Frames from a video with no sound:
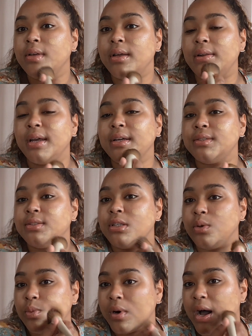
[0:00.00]
And I could see
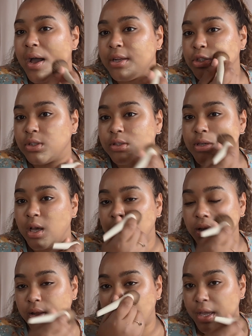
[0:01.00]
why. It's just
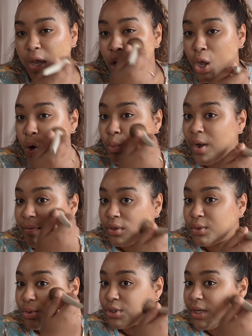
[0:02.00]
nothing like
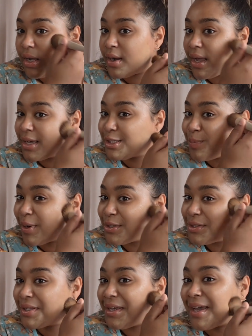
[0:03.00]
revolutionary,
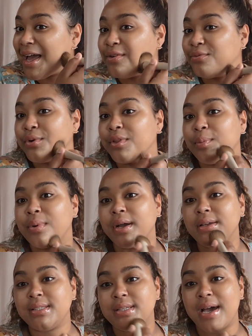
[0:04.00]
especially again for the
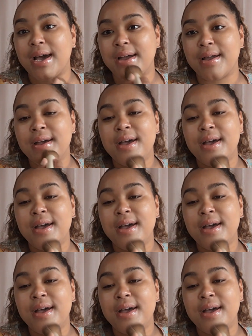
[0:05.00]
price tag,